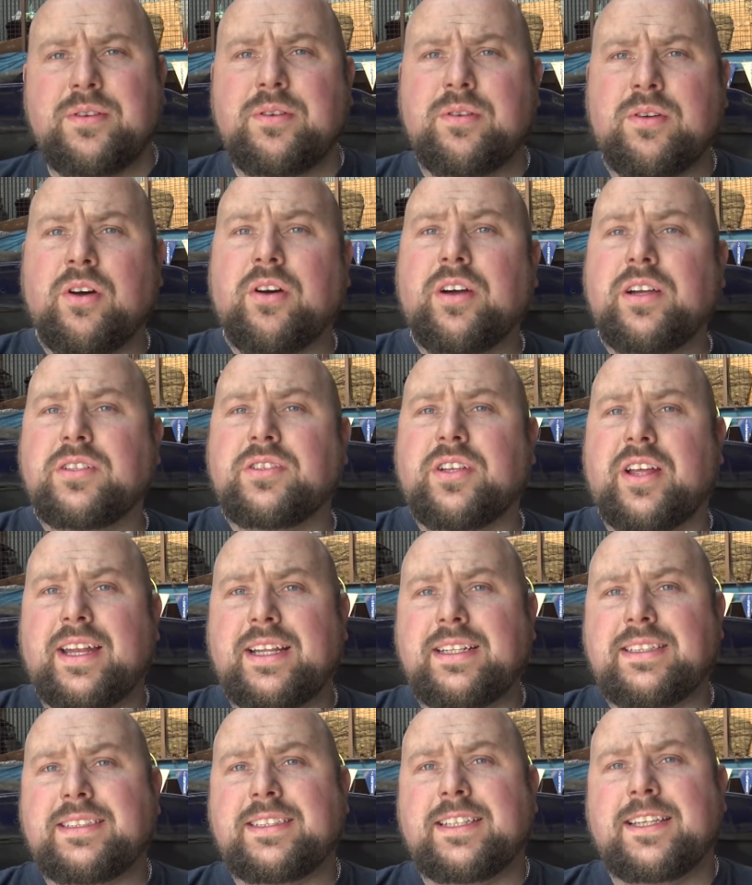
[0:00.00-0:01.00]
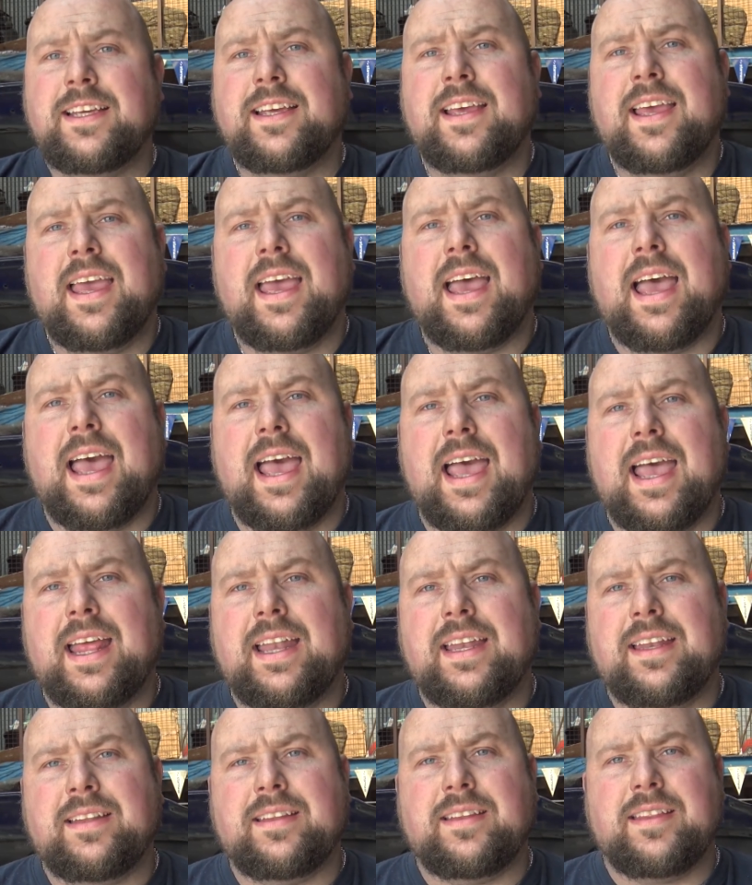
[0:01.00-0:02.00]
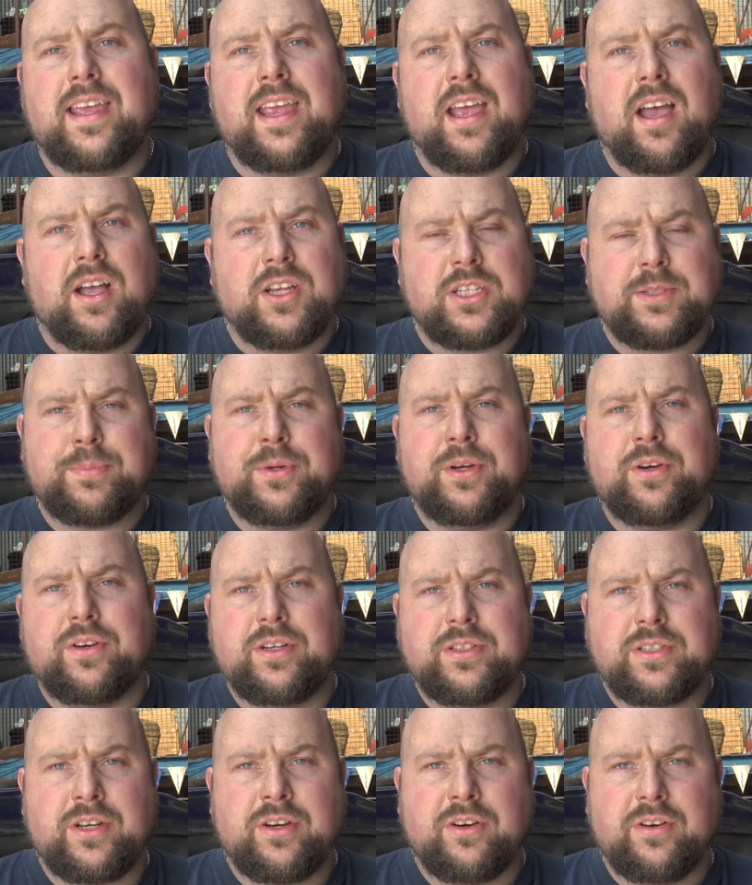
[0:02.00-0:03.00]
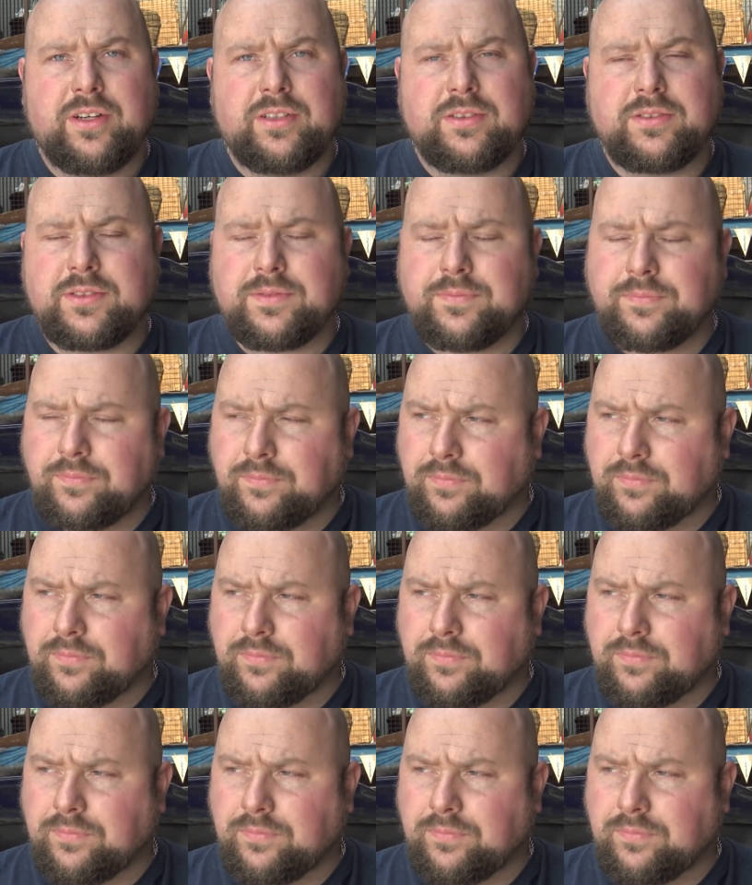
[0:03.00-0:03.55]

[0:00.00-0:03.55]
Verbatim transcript: new coils on it, and they are spurious coils.